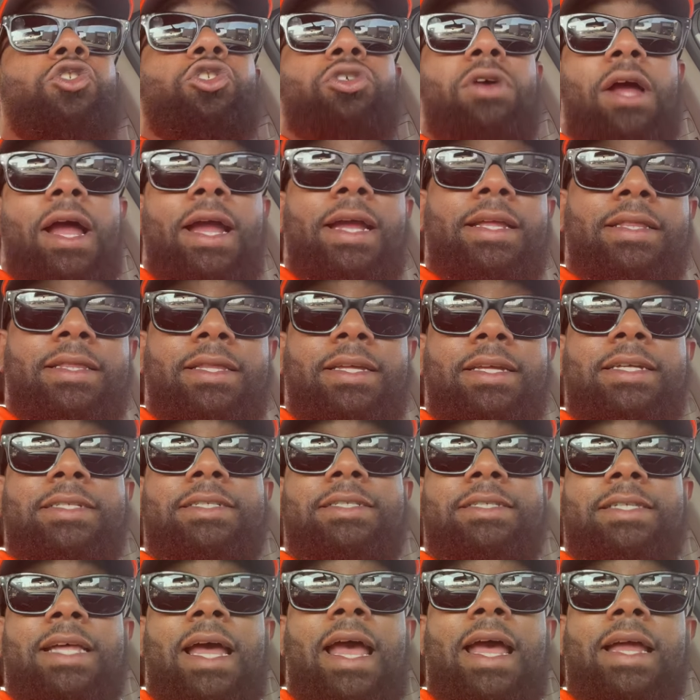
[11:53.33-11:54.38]
trying
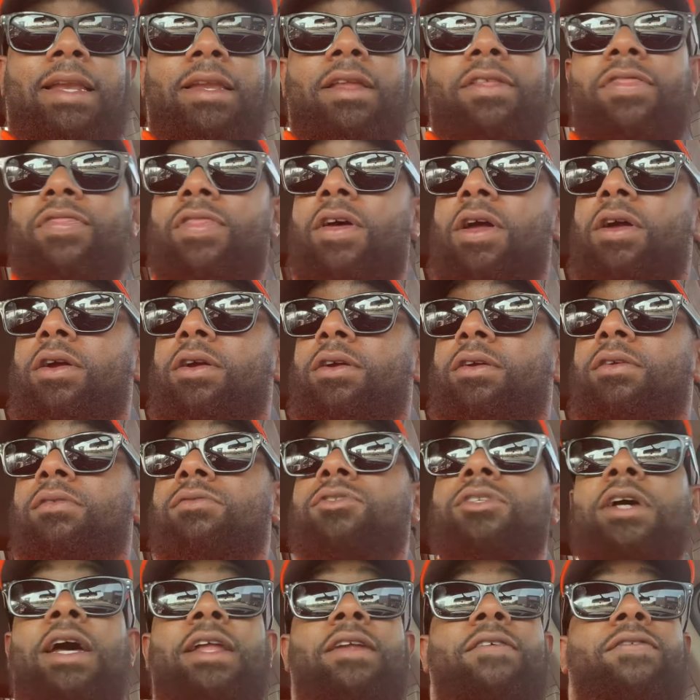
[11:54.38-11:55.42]
this, that, and the
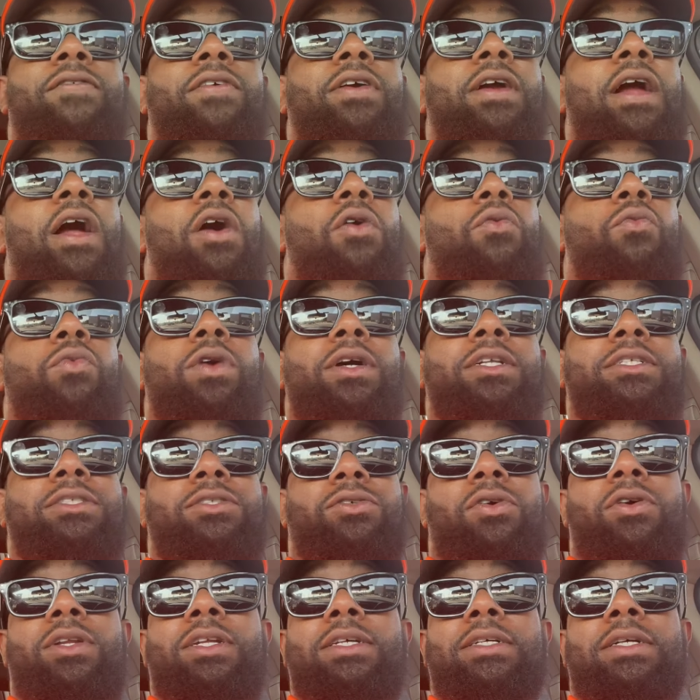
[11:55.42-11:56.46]
third, trying to figure out what's
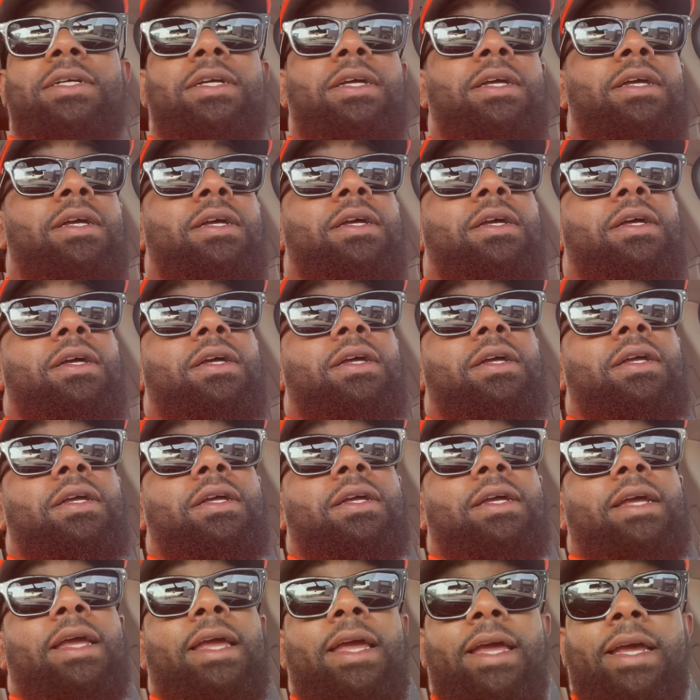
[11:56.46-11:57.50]
going
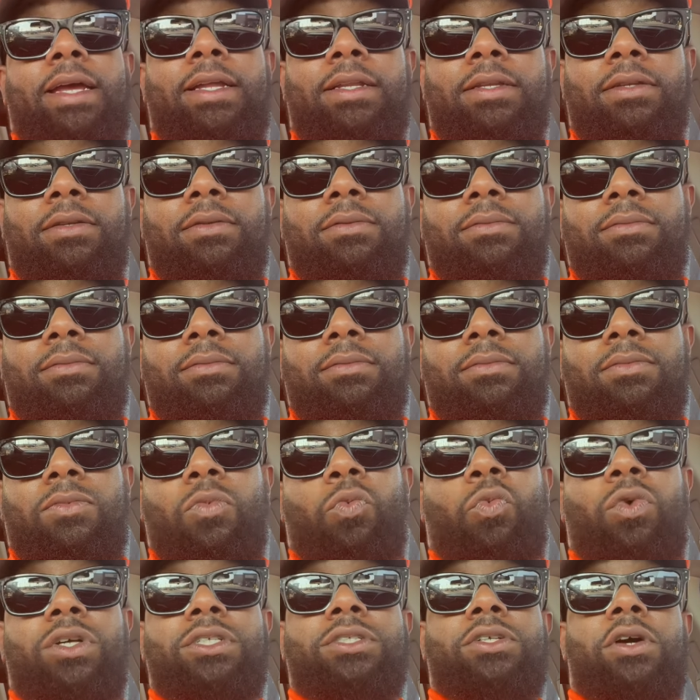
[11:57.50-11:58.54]
to hit,
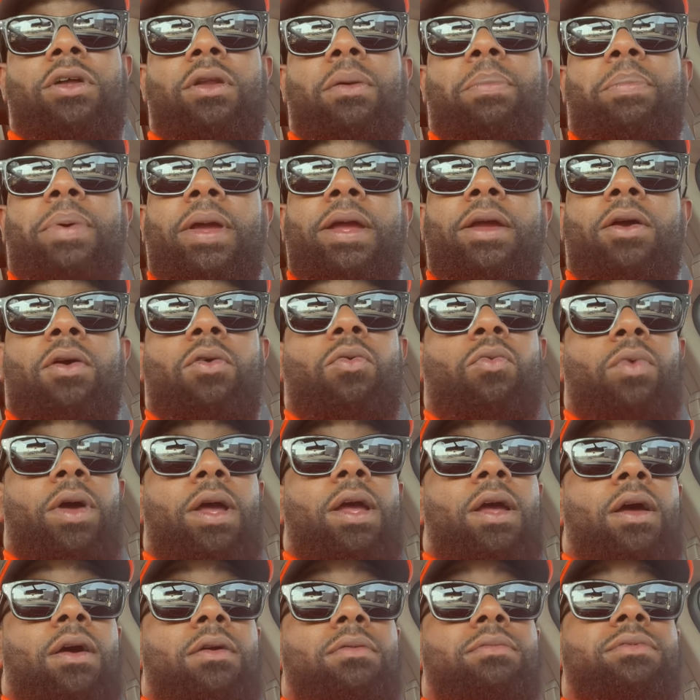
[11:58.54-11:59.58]
what's going to pay her
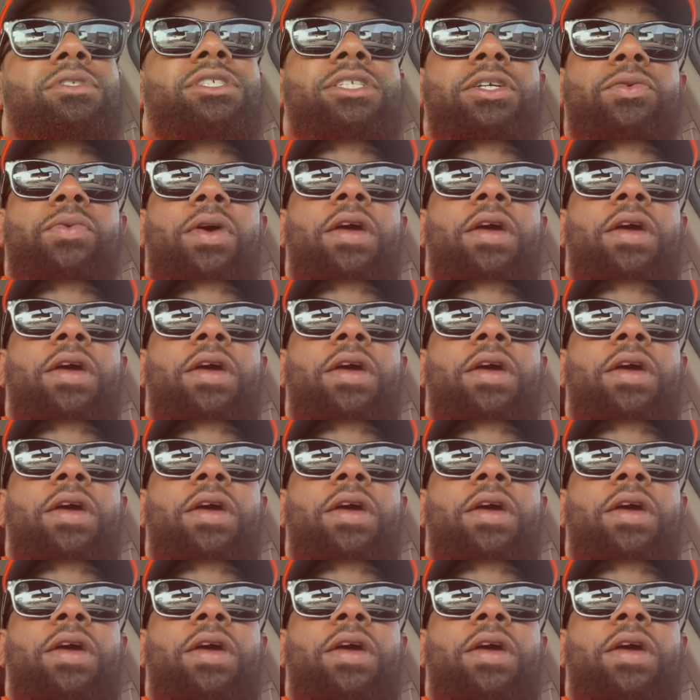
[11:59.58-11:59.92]
well. She